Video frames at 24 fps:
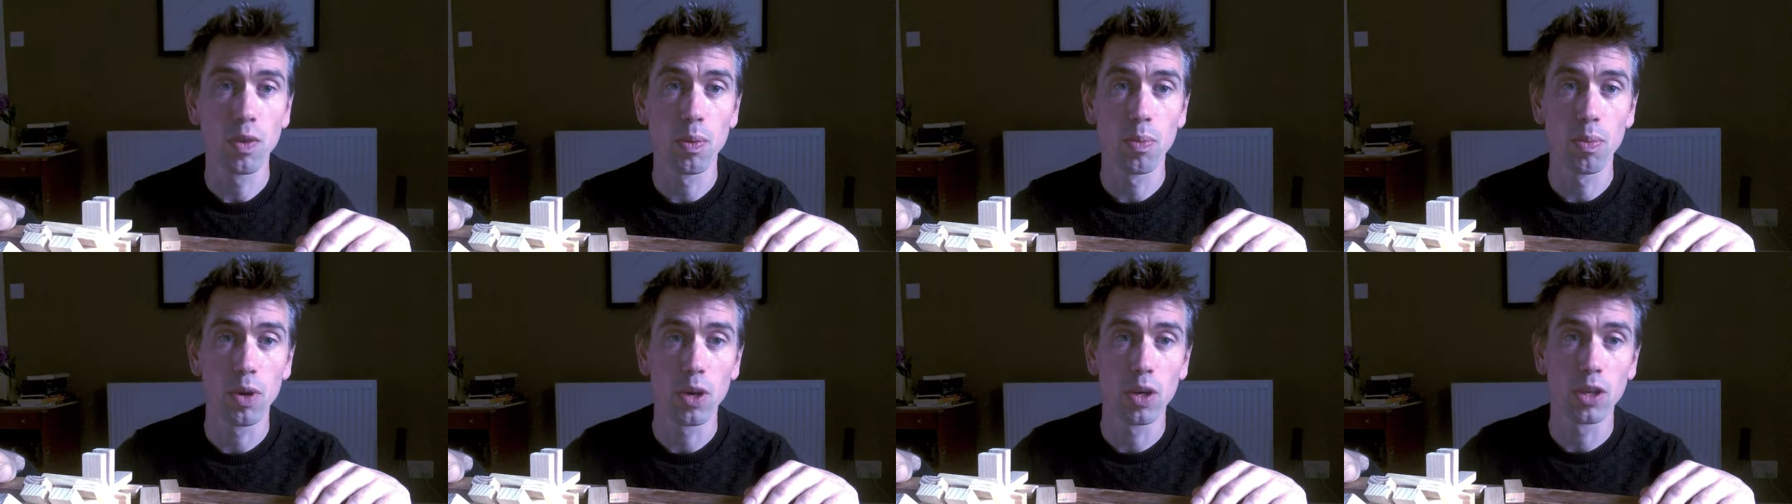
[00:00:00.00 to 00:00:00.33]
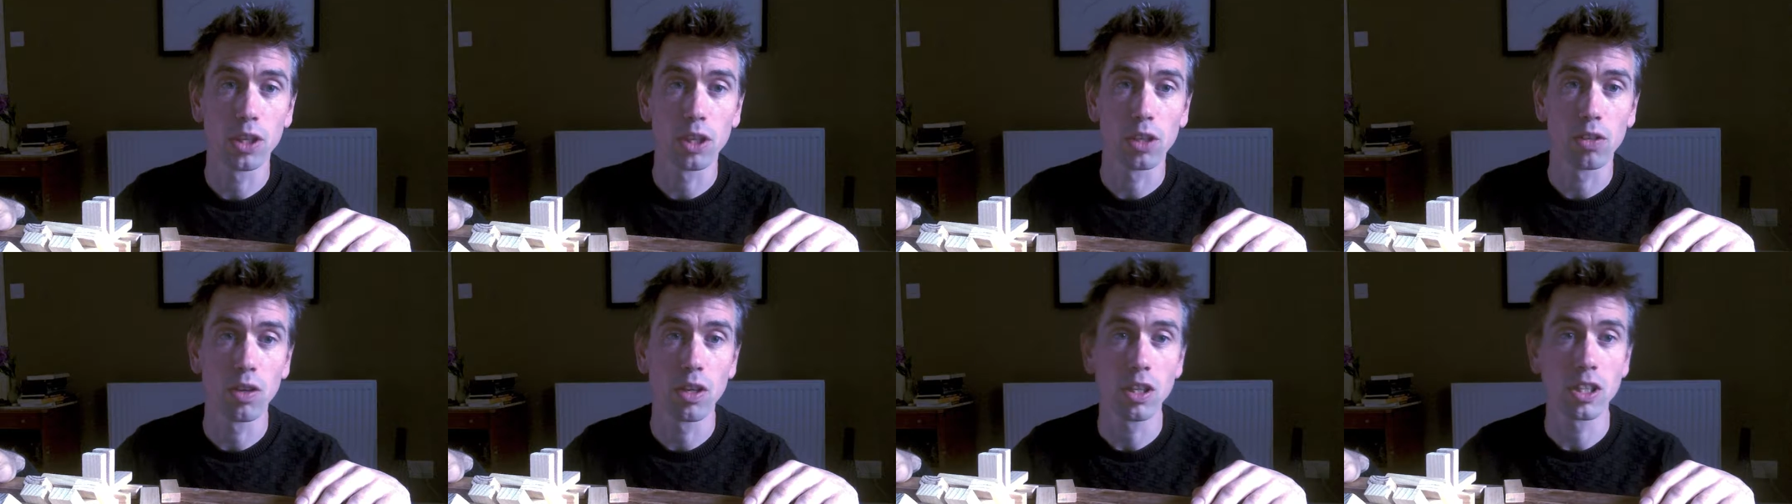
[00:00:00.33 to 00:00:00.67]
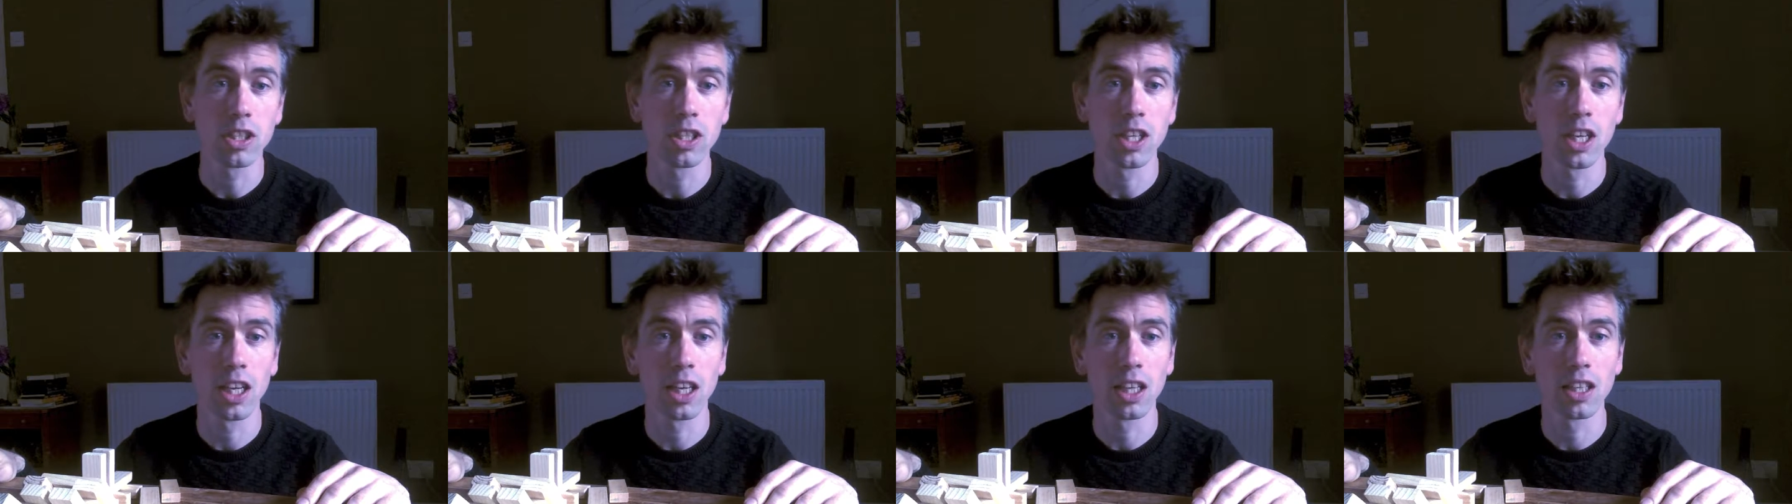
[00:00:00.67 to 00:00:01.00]
for Border
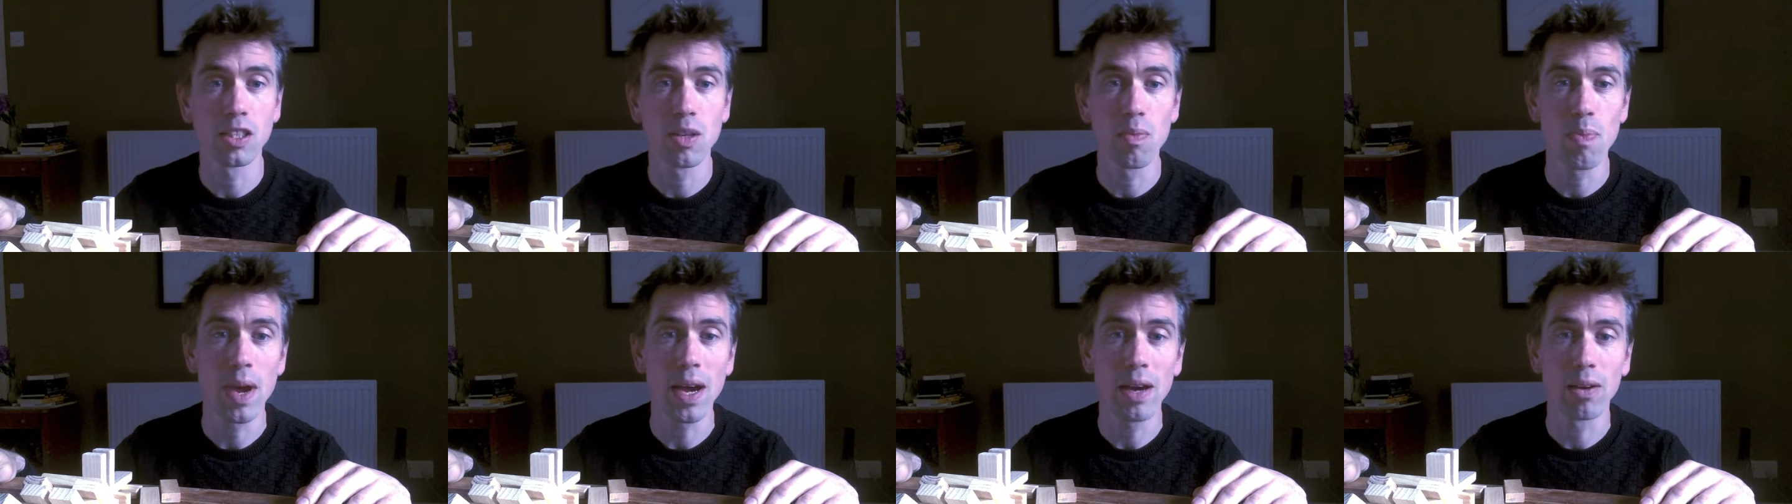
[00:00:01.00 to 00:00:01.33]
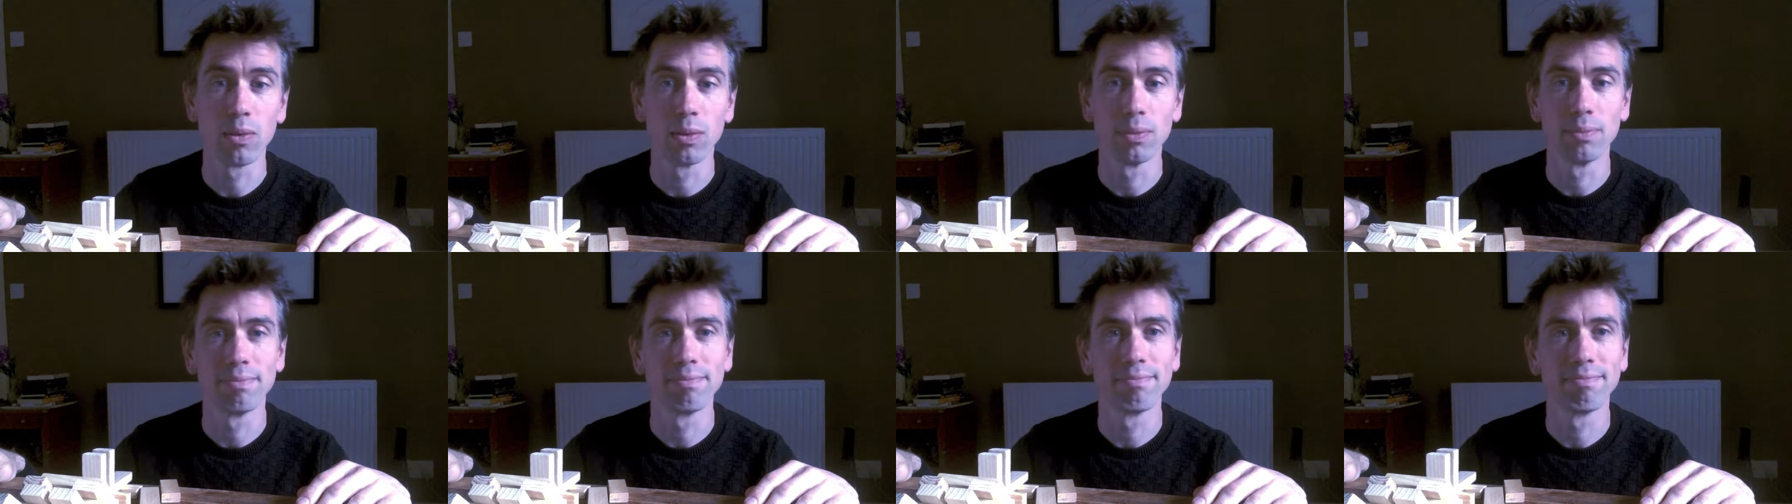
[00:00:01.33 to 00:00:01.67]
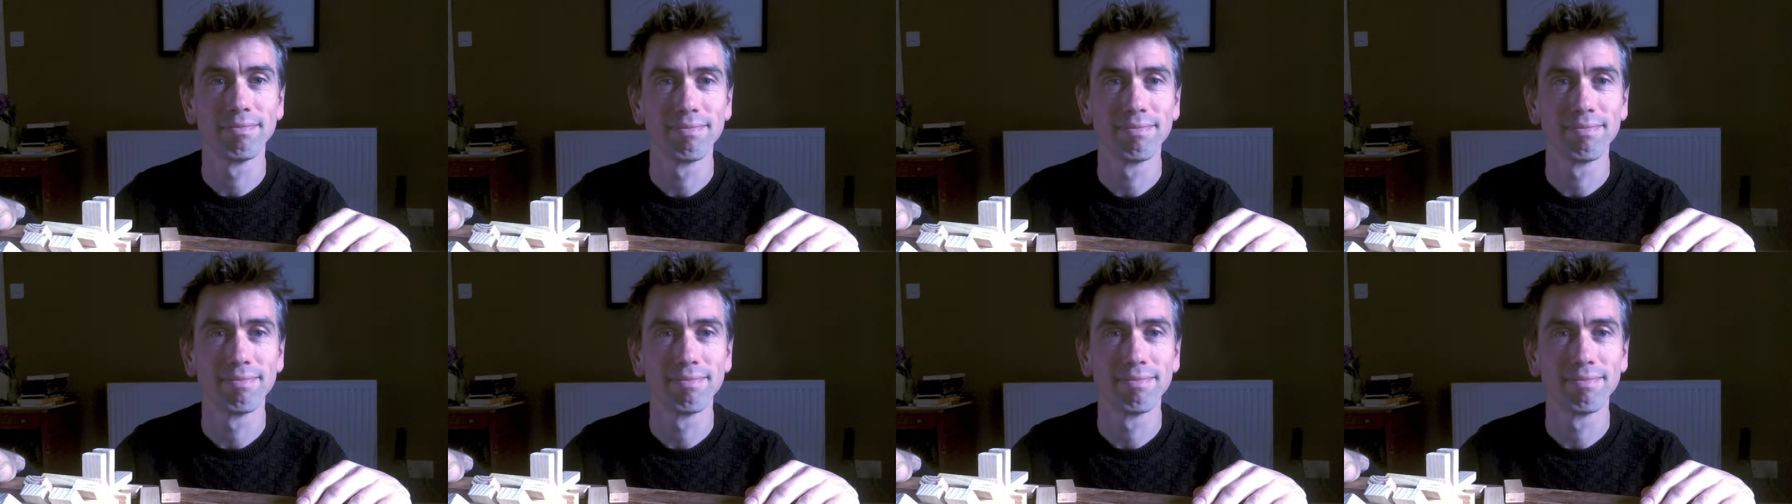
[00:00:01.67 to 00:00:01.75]
Crossing is about.